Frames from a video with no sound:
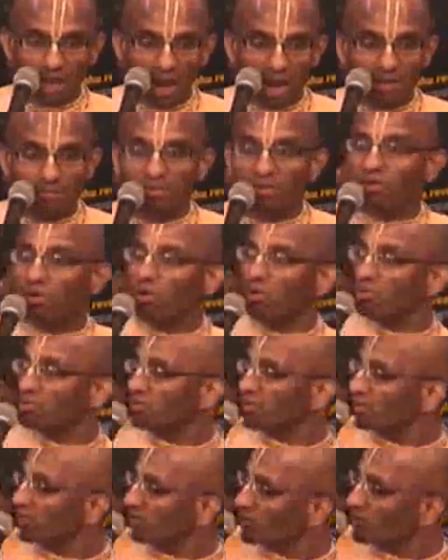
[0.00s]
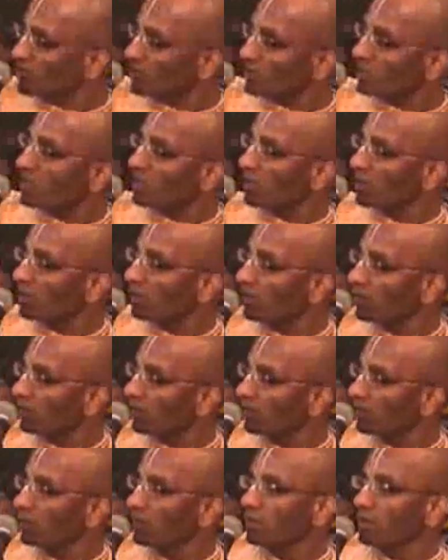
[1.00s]
And because Krishna
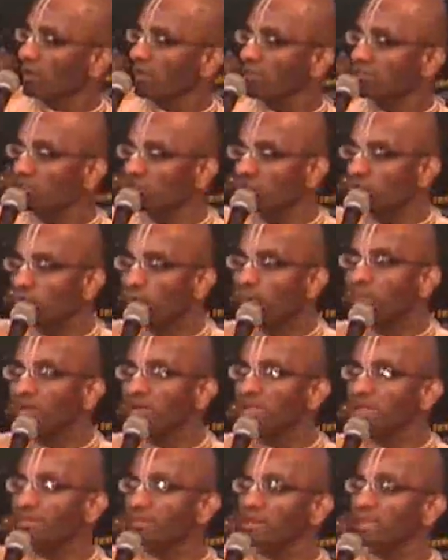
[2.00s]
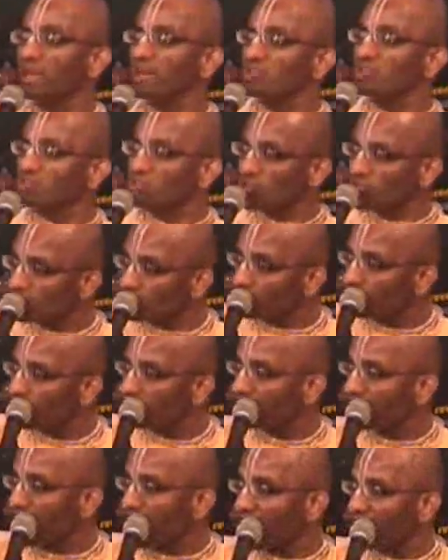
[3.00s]
is the supremely unchangeable
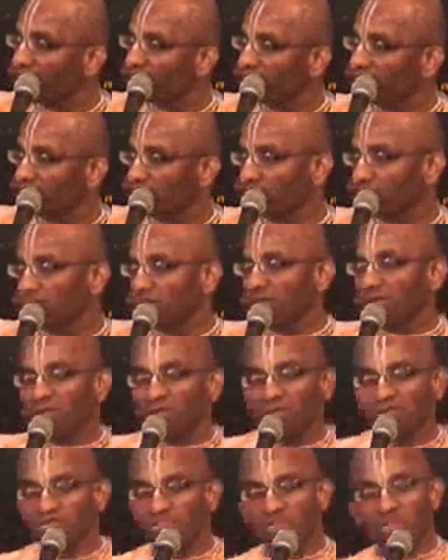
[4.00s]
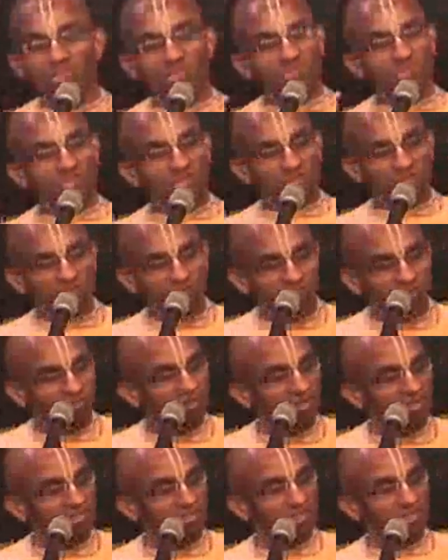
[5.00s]
reality, the changes, the
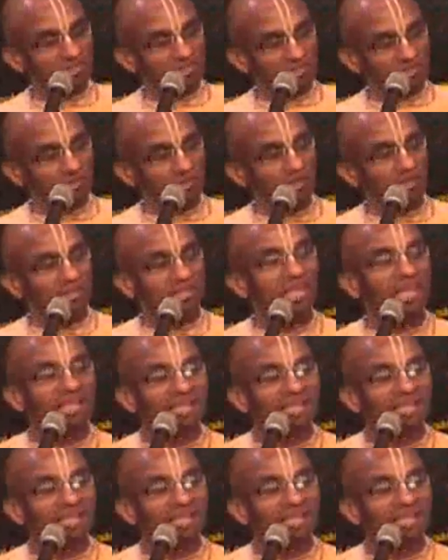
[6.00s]
stresses, the